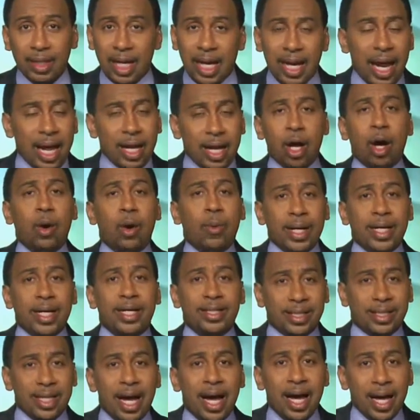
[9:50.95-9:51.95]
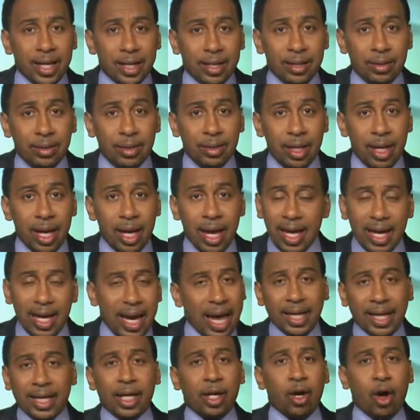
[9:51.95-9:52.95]
and I know what he's done,
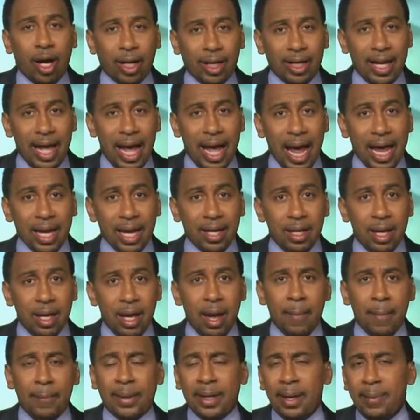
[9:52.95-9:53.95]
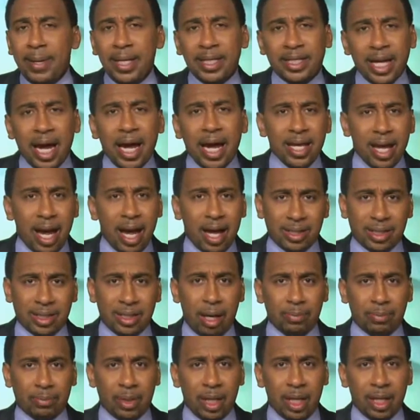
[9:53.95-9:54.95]
and I get all of that. But let me tell y'all
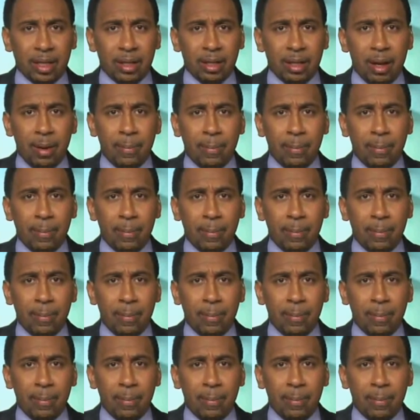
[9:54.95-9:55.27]
something.